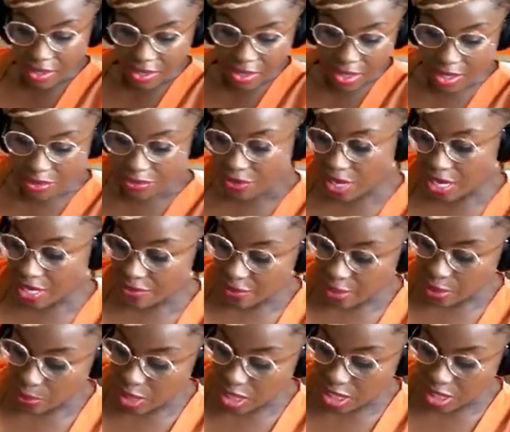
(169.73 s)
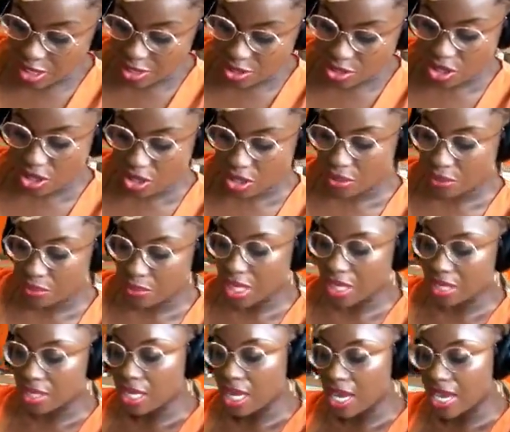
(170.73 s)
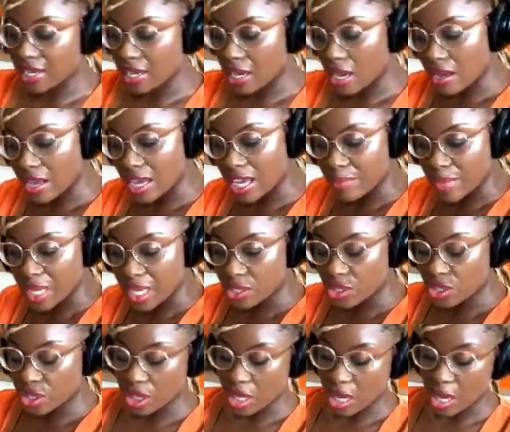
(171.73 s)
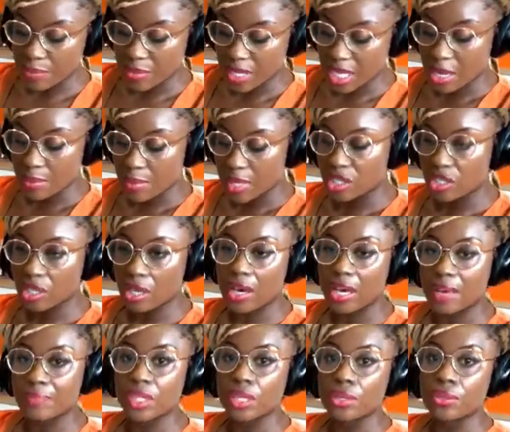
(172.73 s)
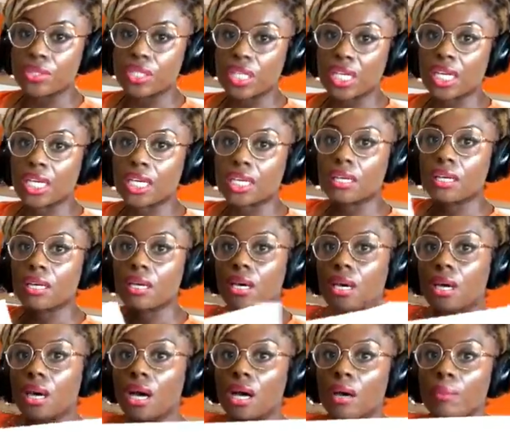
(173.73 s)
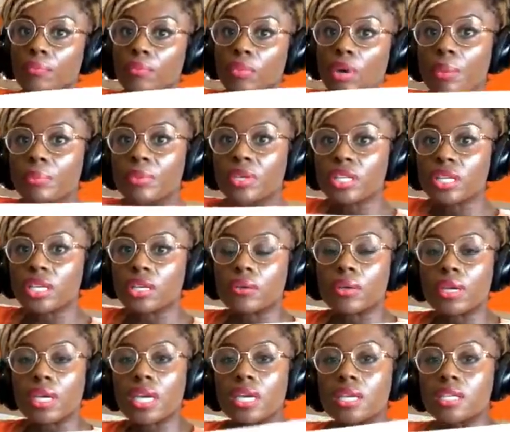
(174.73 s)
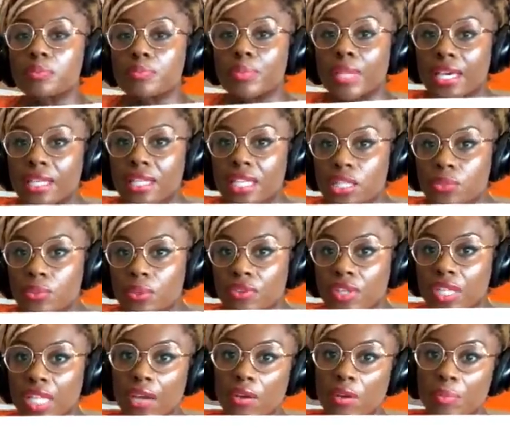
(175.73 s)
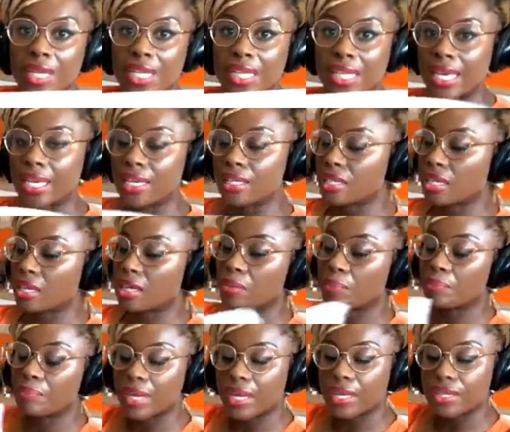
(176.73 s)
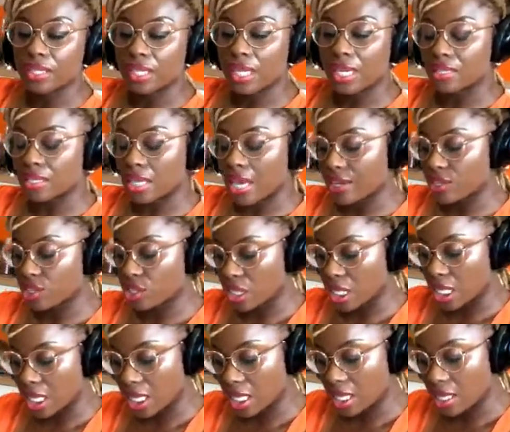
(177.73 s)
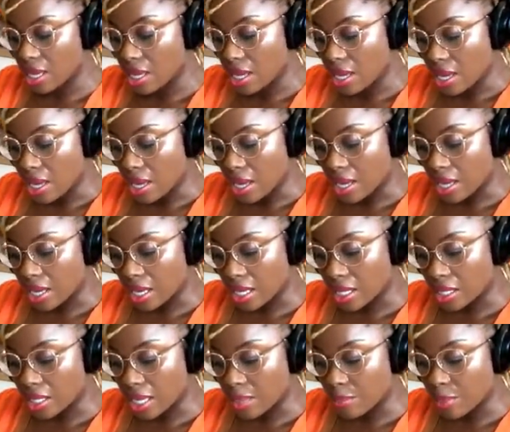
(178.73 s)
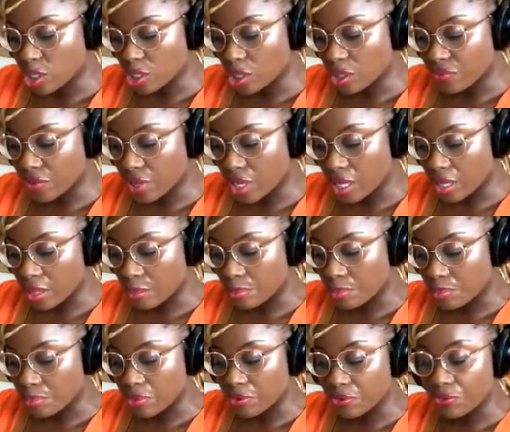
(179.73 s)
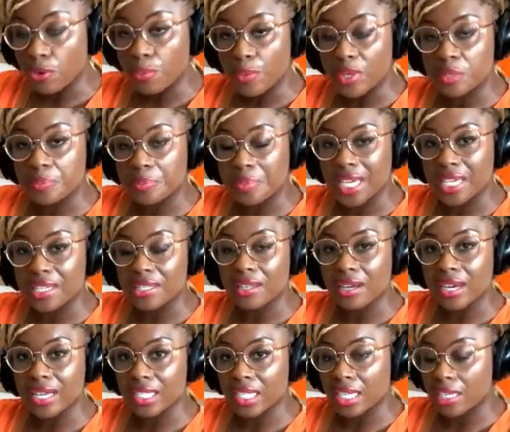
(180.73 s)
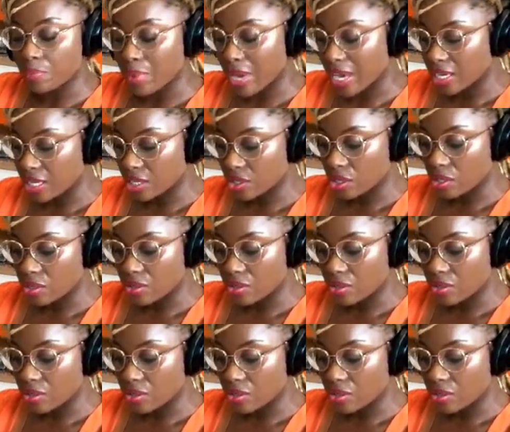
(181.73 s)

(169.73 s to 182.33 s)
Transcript: So the first thing we're going to do is take our image. The image that I'm using, I'm going to explain this with Claire a bit later, but it's actually an image of a performance piece that I did back in